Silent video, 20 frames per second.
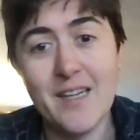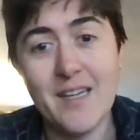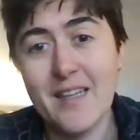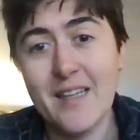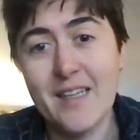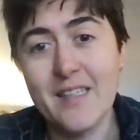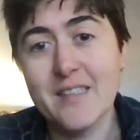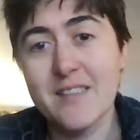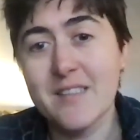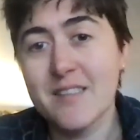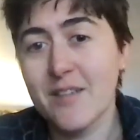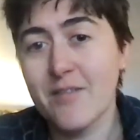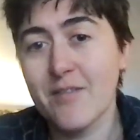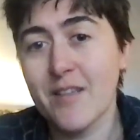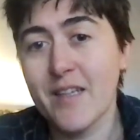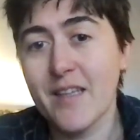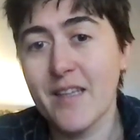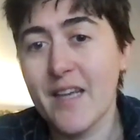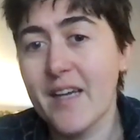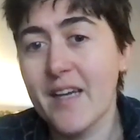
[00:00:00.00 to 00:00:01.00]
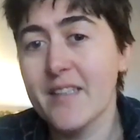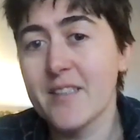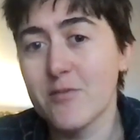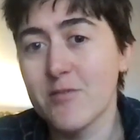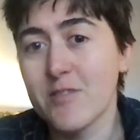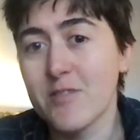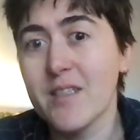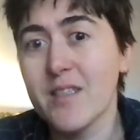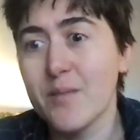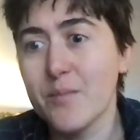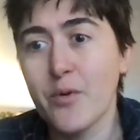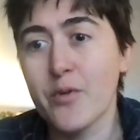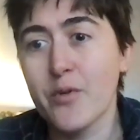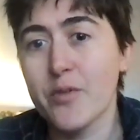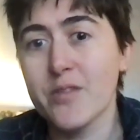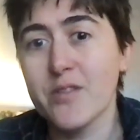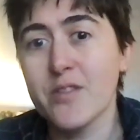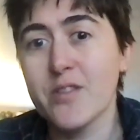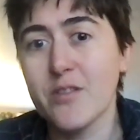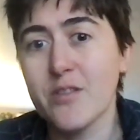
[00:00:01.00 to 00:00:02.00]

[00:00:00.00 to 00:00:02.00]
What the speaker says: I think stuff like that is really important.